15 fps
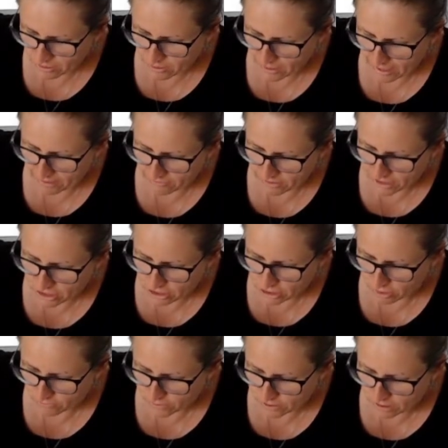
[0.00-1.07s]
how to finish it
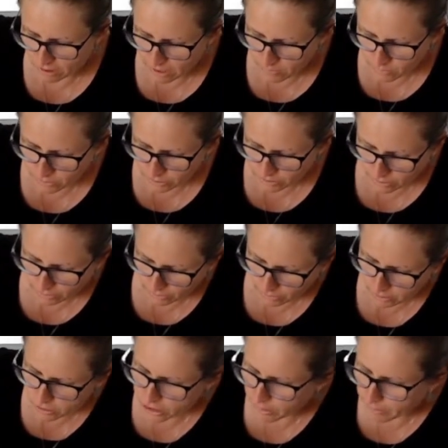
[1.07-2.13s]
up. So I want to though
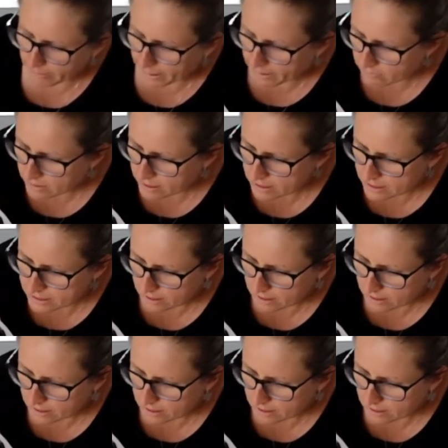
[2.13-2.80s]
jump out of this.